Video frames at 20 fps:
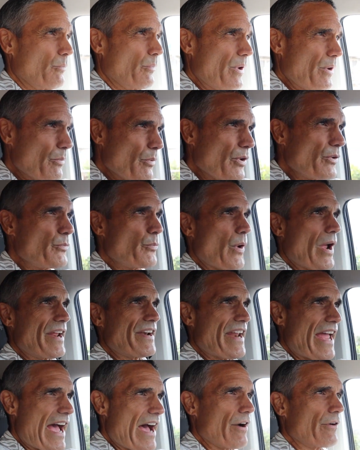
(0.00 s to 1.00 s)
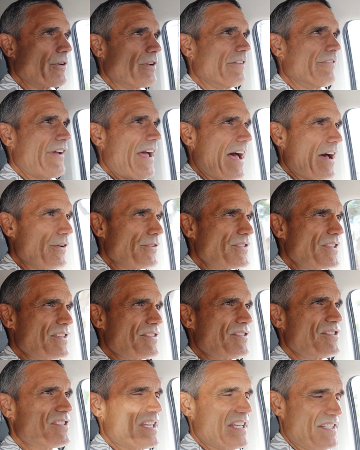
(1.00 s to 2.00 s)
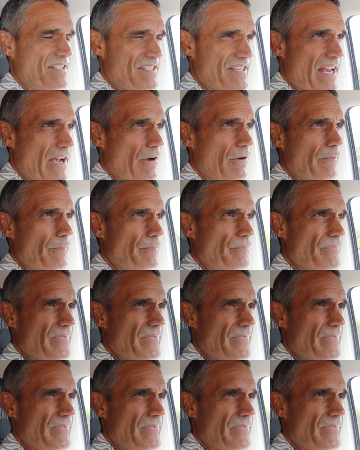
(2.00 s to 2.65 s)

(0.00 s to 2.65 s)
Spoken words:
we would run out of houses to sell